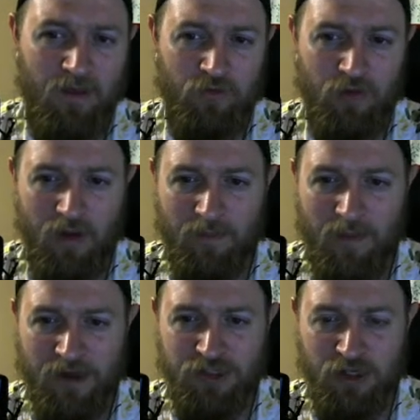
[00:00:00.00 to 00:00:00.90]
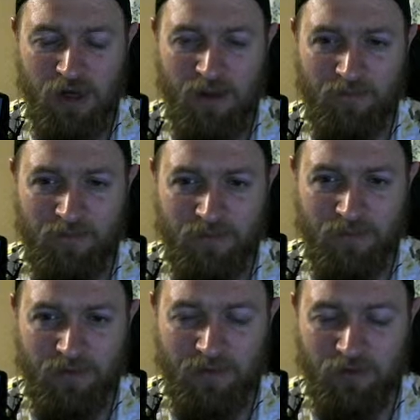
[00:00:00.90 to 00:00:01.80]
Trying to make sure I'm
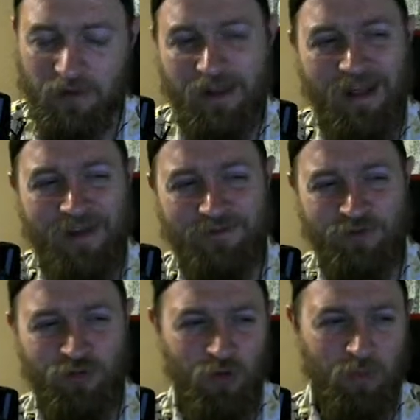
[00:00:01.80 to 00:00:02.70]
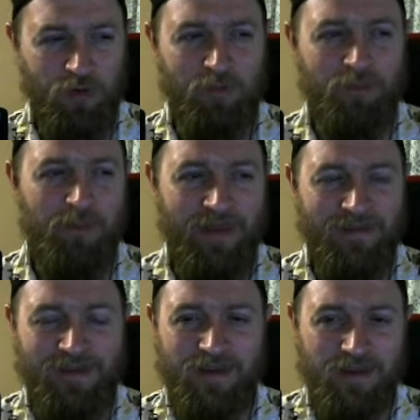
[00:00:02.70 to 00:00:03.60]
just getting a super
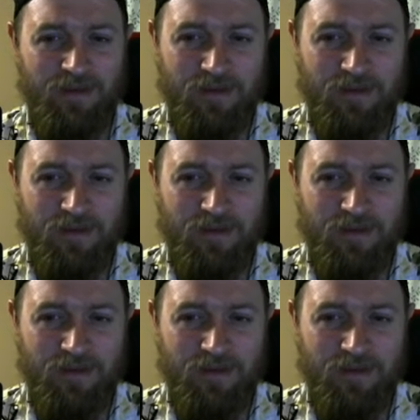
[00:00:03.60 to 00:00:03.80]
basic